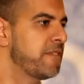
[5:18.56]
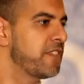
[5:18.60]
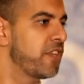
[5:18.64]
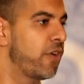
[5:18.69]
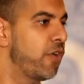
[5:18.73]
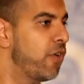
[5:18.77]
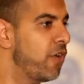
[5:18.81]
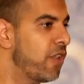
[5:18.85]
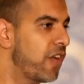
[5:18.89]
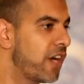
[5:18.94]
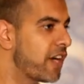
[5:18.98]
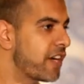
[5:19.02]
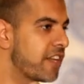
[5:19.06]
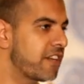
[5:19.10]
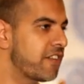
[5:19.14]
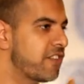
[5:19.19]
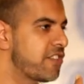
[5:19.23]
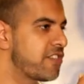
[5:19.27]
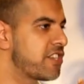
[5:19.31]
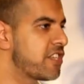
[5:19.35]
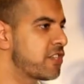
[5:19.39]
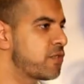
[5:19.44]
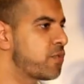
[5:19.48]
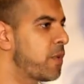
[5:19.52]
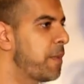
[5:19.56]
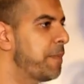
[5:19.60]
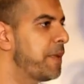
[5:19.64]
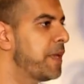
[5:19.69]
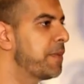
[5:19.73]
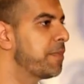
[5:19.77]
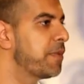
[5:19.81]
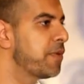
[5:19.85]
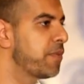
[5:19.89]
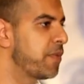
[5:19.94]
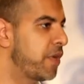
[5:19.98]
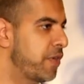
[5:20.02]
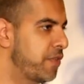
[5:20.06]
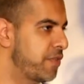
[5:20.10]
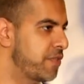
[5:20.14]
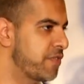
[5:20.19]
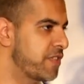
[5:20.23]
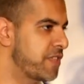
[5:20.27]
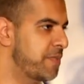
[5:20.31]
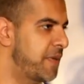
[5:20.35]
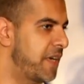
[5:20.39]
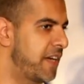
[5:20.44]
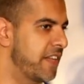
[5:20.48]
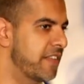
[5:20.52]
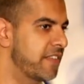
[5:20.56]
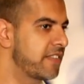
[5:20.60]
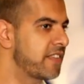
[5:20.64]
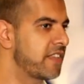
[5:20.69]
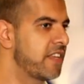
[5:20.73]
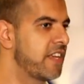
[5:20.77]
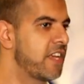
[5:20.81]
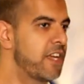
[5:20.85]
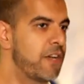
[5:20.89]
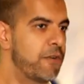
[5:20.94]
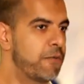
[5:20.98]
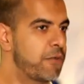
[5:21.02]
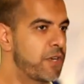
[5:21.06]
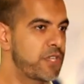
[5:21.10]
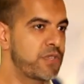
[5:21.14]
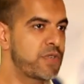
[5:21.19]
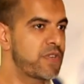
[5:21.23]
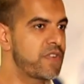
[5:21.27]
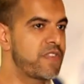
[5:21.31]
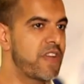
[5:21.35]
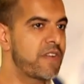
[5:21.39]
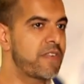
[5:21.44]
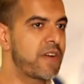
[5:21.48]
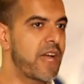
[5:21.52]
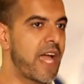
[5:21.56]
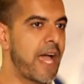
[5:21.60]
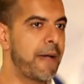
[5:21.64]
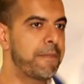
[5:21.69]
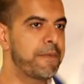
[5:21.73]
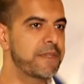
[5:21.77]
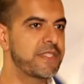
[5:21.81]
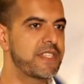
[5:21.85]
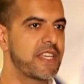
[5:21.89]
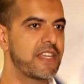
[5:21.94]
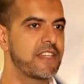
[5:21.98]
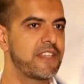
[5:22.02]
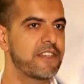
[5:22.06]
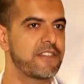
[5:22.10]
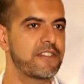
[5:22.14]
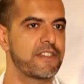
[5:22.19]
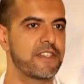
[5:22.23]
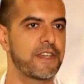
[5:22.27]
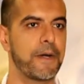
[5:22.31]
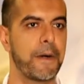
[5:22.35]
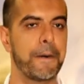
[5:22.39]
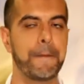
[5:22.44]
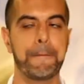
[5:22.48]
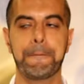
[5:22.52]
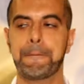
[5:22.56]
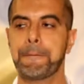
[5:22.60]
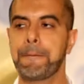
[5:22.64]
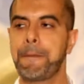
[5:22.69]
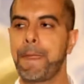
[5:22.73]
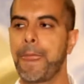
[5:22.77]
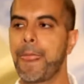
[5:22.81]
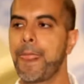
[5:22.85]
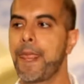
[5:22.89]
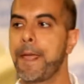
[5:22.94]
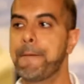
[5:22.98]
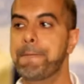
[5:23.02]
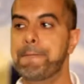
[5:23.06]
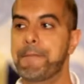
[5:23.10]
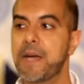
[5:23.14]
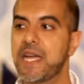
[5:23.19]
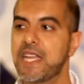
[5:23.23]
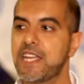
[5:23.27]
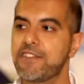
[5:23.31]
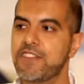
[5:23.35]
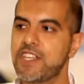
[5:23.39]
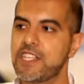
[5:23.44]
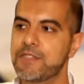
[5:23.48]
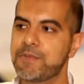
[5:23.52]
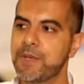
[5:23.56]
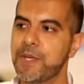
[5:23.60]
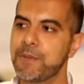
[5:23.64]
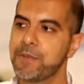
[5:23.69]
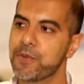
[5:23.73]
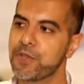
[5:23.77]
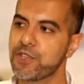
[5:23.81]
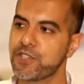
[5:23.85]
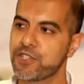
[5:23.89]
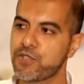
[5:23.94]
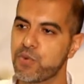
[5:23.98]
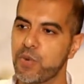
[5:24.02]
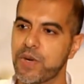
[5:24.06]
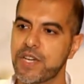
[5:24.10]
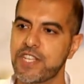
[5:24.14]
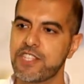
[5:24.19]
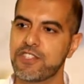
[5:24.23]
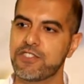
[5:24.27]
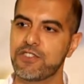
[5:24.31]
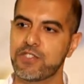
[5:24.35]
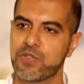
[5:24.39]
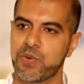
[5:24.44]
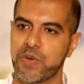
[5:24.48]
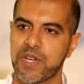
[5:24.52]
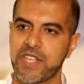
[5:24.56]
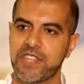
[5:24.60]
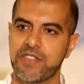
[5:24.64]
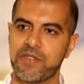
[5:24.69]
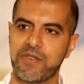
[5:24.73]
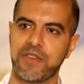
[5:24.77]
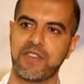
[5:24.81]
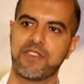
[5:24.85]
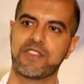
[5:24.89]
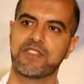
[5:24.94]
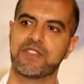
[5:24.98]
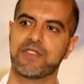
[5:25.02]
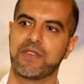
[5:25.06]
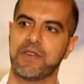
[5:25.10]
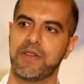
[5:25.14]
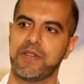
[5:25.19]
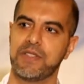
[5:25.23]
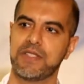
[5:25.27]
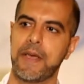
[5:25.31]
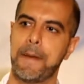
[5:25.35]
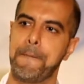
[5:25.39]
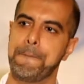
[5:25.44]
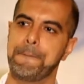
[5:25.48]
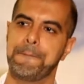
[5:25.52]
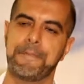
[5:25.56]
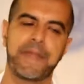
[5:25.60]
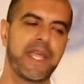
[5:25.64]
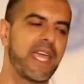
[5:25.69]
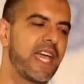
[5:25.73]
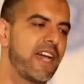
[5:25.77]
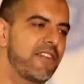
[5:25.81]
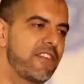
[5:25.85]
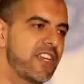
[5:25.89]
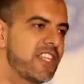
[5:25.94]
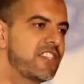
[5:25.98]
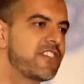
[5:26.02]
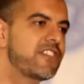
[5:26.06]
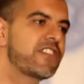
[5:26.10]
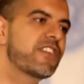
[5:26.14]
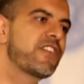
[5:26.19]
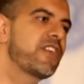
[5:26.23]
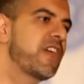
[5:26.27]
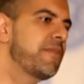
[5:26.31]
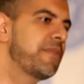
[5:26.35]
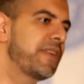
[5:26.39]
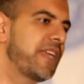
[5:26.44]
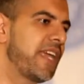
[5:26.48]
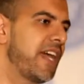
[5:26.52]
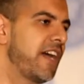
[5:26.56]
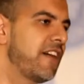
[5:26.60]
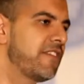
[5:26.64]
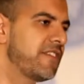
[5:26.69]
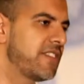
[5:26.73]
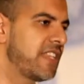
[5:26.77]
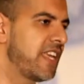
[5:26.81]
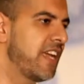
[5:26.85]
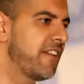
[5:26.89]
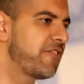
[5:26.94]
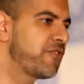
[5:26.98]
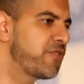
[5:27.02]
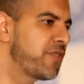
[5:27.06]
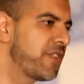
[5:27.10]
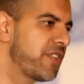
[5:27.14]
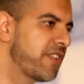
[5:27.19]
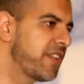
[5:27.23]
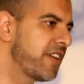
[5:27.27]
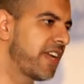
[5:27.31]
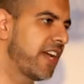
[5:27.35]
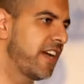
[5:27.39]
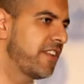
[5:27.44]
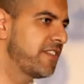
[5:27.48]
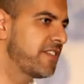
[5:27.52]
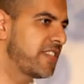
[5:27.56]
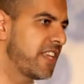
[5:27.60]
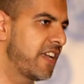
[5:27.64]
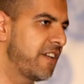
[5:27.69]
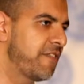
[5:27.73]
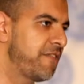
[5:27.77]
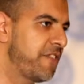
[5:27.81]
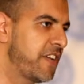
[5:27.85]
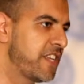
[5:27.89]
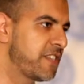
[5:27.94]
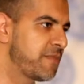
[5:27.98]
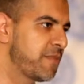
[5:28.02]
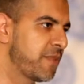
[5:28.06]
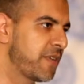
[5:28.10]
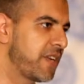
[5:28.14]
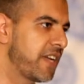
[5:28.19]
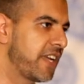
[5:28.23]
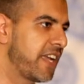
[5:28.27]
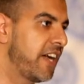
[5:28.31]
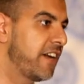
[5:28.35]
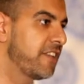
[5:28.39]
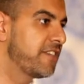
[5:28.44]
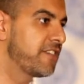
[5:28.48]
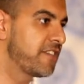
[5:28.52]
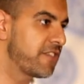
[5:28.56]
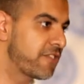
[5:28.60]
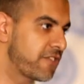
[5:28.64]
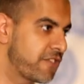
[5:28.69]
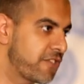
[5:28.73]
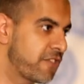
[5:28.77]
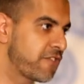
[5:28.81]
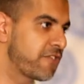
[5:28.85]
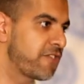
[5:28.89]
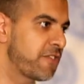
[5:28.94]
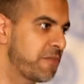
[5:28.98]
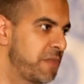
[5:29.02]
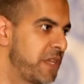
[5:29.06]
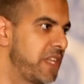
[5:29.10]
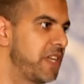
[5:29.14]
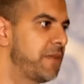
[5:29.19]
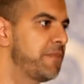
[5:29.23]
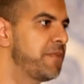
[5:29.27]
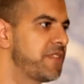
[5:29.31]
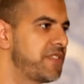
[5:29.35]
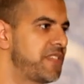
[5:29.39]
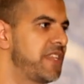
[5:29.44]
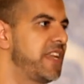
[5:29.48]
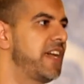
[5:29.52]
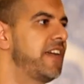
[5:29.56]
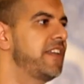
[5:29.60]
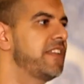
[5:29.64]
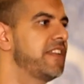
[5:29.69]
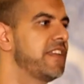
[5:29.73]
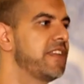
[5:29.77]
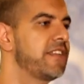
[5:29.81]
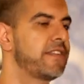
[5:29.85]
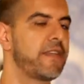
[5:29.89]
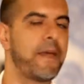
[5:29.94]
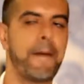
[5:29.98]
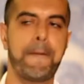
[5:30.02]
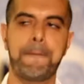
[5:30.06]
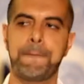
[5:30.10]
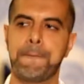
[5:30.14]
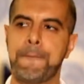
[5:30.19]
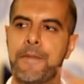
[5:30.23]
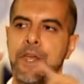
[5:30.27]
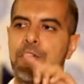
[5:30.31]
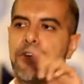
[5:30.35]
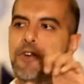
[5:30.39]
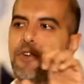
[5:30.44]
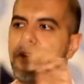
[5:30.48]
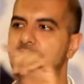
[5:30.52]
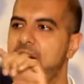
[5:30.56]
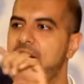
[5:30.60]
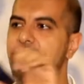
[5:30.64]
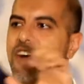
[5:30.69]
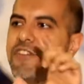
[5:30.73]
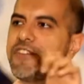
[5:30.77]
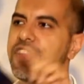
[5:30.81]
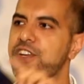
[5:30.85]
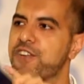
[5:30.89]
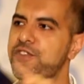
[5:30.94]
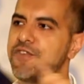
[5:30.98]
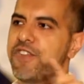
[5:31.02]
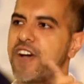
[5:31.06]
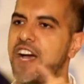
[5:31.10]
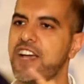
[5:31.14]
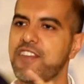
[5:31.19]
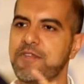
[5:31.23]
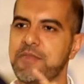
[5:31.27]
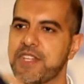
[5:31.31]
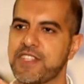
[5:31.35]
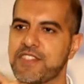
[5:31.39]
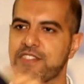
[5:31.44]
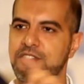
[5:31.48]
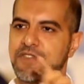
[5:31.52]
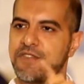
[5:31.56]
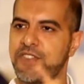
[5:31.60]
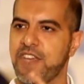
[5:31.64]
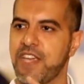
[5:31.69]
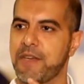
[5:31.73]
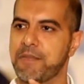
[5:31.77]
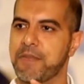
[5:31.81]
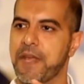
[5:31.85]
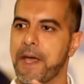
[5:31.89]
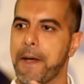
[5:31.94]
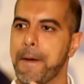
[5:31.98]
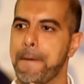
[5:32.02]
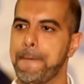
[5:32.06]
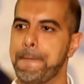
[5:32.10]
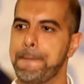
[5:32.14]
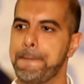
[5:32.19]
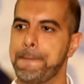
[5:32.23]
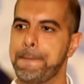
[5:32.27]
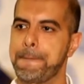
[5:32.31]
The whole article is just what people wrote in response. which would have never happened 10 years ago. Many of these people are 22, 23 years old. They have Instagram accounts, they have Twitter accounts, they have Facebook accounts, they're social media personalities who have their 5 minutes of fame now,